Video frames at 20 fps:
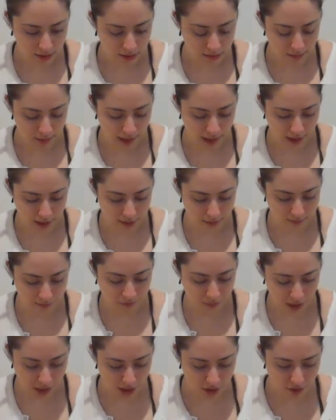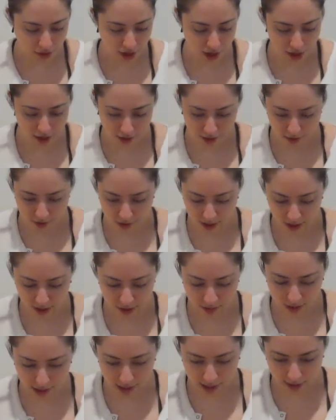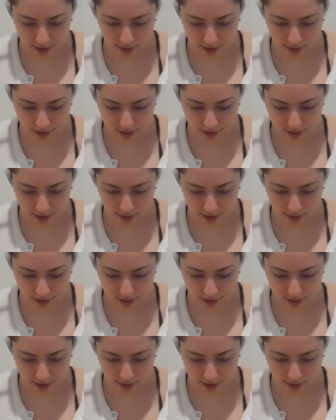man, I don't know. I